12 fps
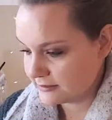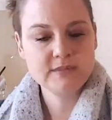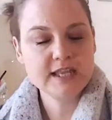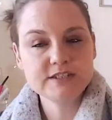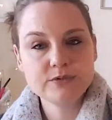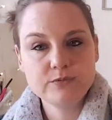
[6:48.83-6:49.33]

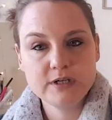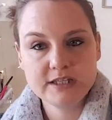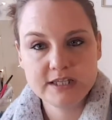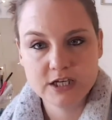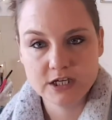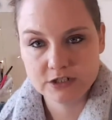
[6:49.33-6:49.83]
That's a
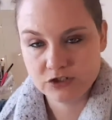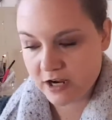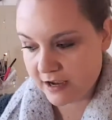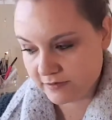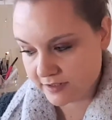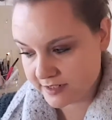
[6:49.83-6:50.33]
really good
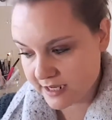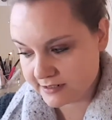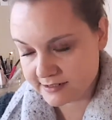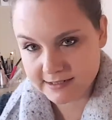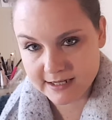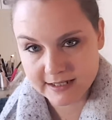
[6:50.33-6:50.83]
travel
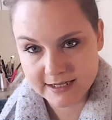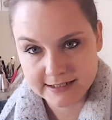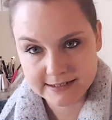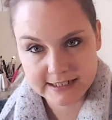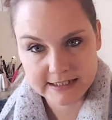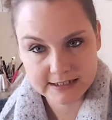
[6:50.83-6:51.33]
size. It's not like
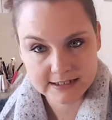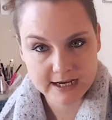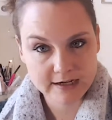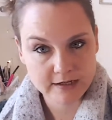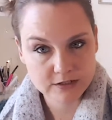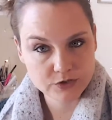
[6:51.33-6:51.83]
a teeny
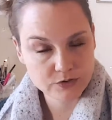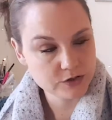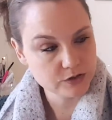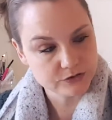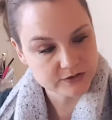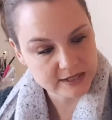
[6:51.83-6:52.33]
tiny
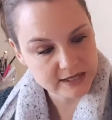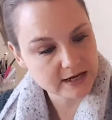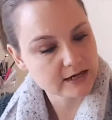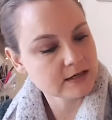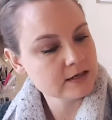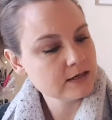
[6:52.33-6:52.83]
2-use
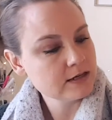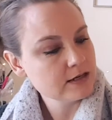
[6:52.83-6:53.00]
thing.